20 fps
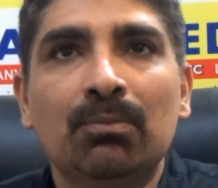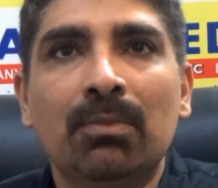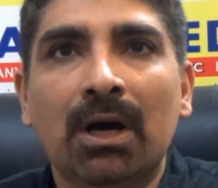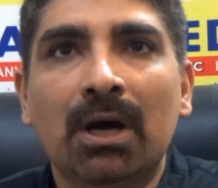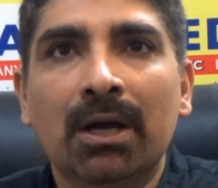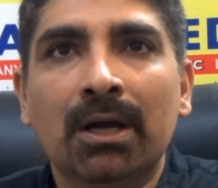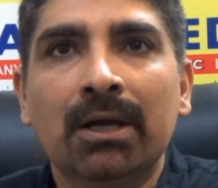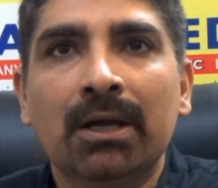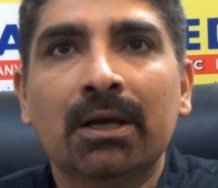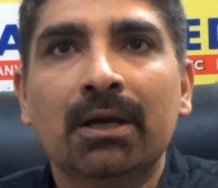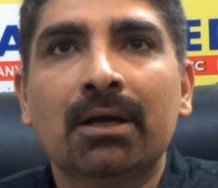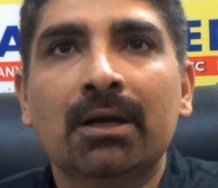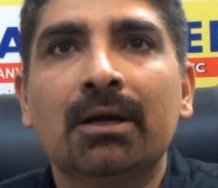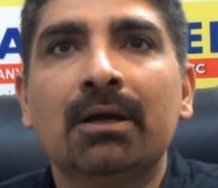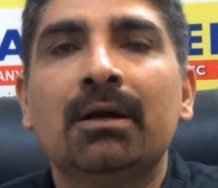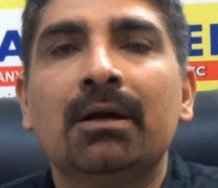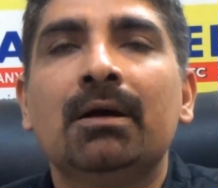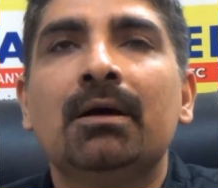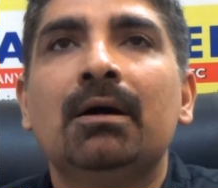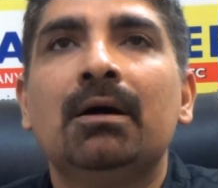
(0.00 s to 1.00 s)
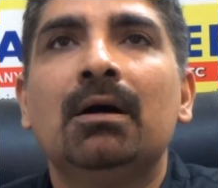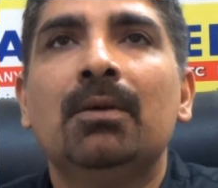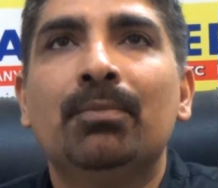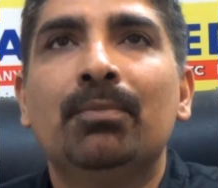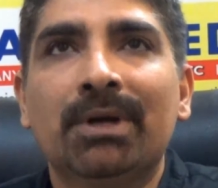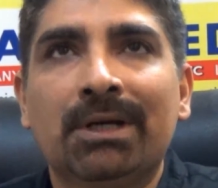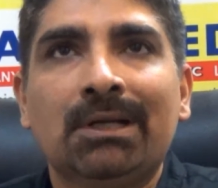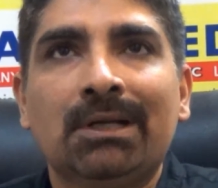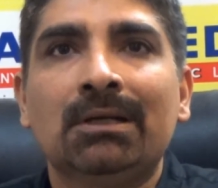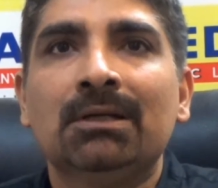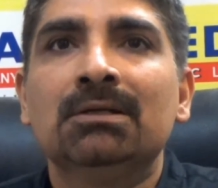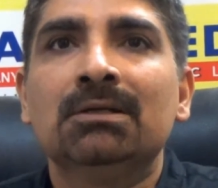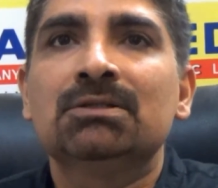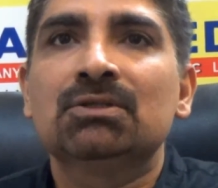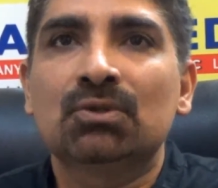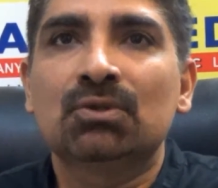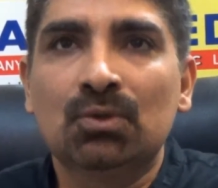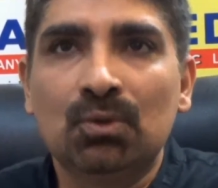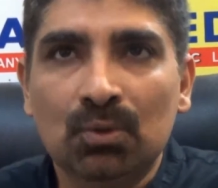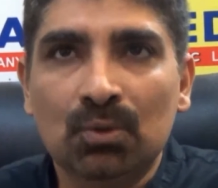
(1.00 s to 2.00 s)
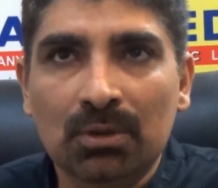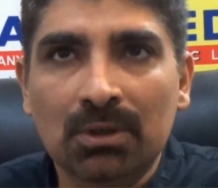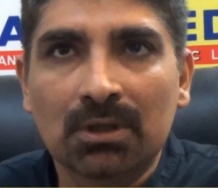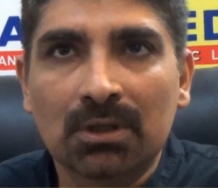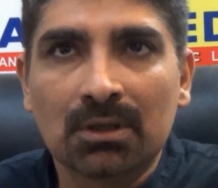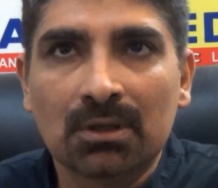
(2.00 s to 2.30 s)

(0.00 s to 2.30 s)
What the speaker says: by a particular school.